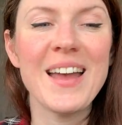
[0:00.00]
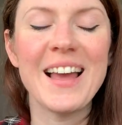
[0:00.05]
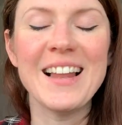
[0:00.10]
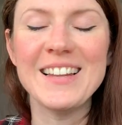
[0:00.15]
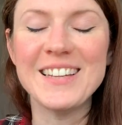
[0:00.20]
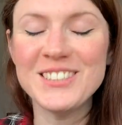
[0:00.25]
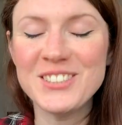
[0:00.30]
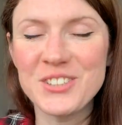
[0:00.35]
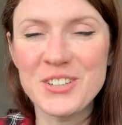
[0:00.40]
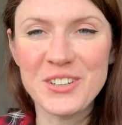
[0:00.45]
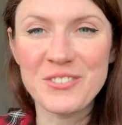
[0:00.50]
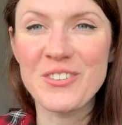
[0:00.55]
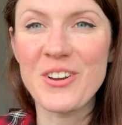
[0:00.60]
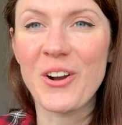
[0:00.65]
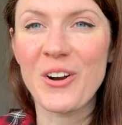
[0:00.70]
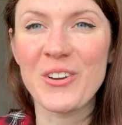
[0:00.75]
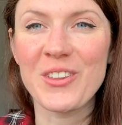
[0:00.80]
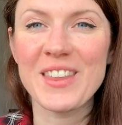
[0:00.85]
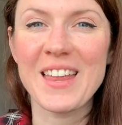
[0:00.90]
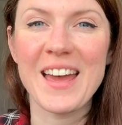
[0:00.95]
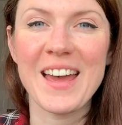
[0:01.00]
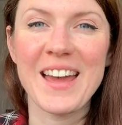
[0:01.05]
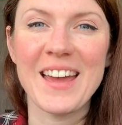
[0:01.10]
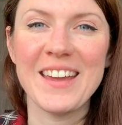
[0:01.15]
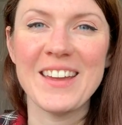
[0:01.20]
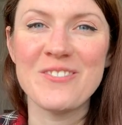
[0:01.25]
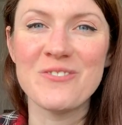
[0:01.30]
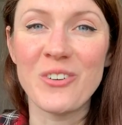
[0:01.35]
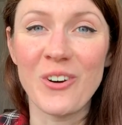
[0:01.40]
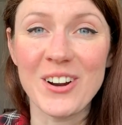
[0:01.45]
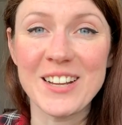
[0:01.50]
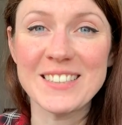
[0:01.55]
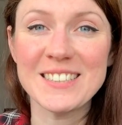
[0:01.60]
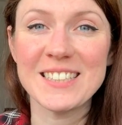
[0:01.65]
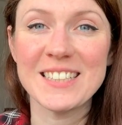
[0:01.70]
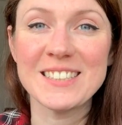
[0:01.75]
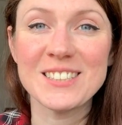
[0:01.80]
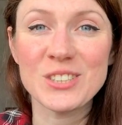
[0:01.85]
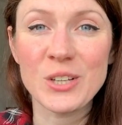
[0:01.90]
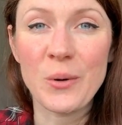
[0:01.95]
at least you could go there in
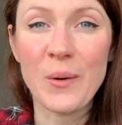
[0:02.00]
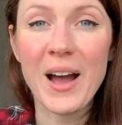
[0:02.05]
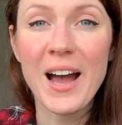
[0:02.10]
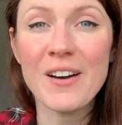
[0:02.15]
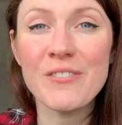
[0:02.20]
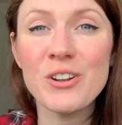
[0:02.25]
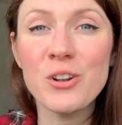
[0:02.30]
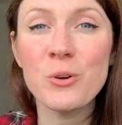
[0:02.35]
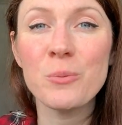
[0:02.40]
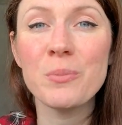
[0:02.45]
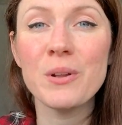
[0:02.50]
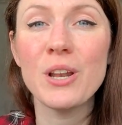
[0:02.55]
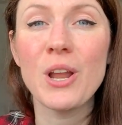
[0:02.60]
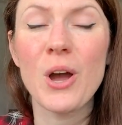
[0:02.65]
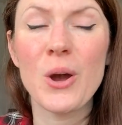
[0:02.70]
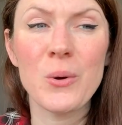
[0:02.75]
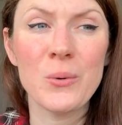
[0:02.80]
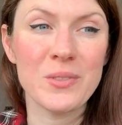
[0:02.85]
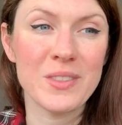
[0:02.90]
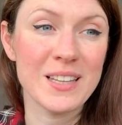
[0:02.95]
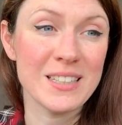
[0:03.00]
writing, so have a look below.